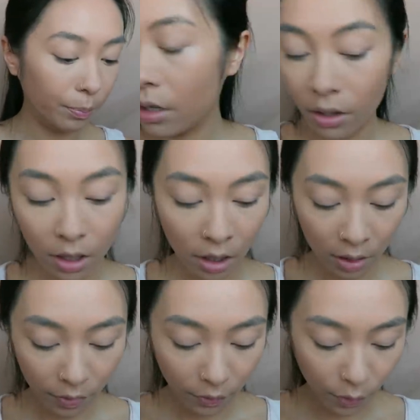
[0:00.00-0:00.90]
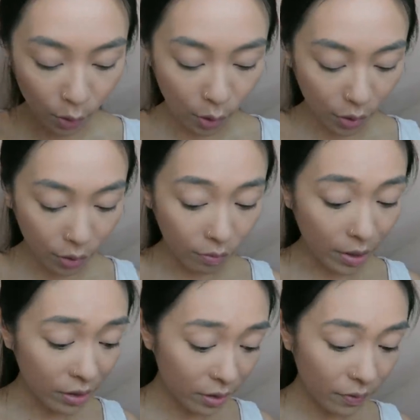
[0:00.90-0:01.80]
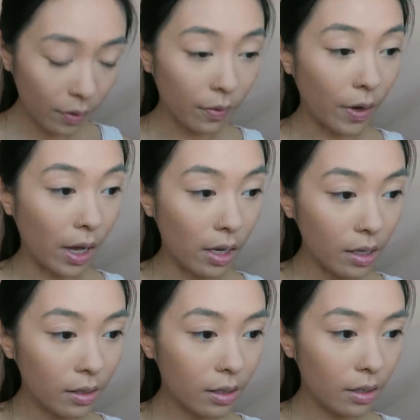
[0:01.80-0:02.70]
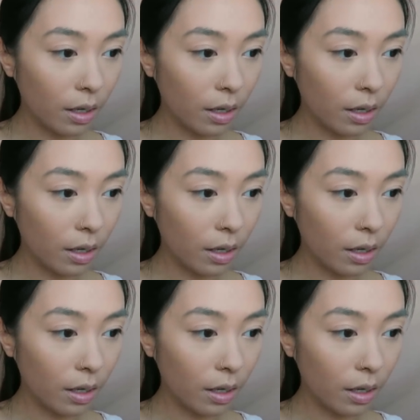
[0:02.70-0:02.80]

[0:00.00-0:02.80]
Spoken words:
And then for the rest of the face,